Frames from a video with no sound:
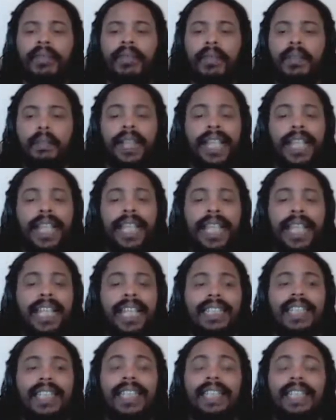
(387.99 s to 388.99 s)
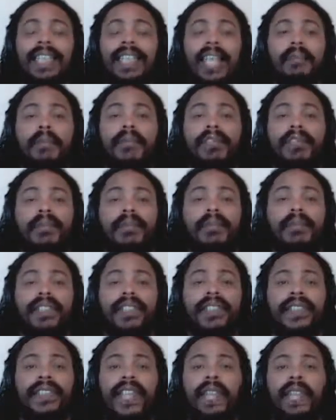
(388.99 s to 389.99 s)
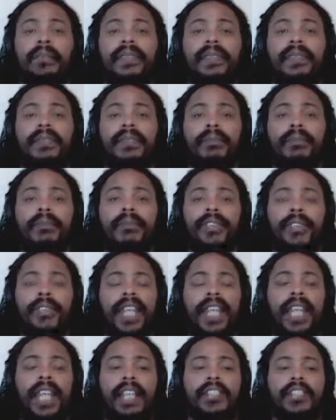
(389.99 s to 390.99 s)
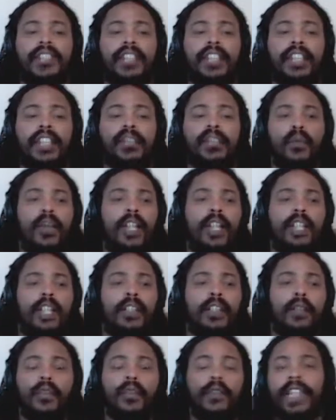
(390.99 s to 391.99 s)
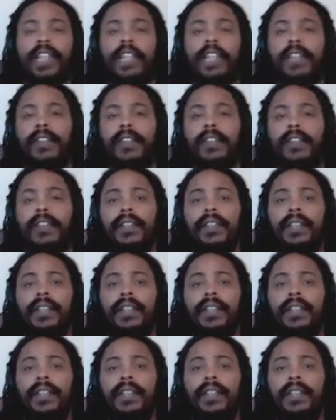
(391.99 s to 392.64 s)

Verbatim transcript: But like I said, escapism is escapism. You can't judge one over the other.